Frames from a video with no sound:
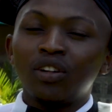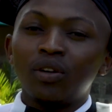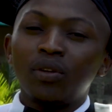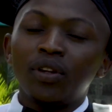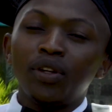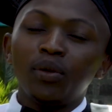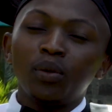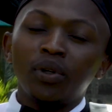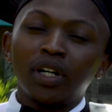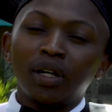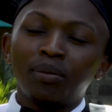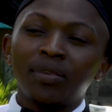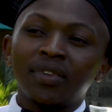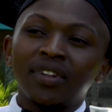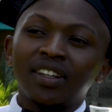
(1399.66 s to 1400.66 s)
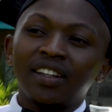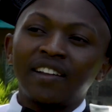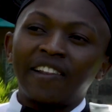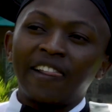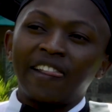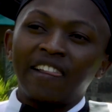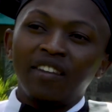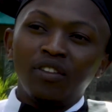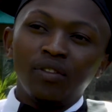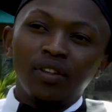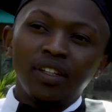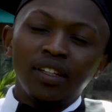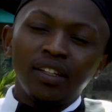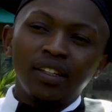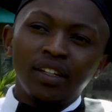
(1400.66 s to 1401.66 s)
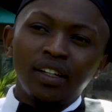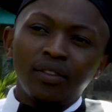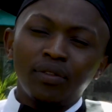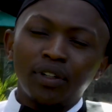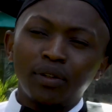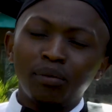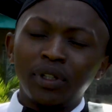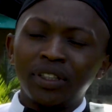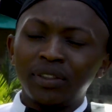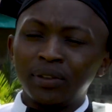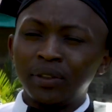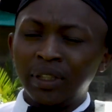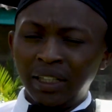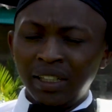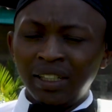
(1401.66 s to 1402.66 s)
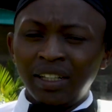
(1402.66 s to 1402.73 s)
or the new gaps in the environmental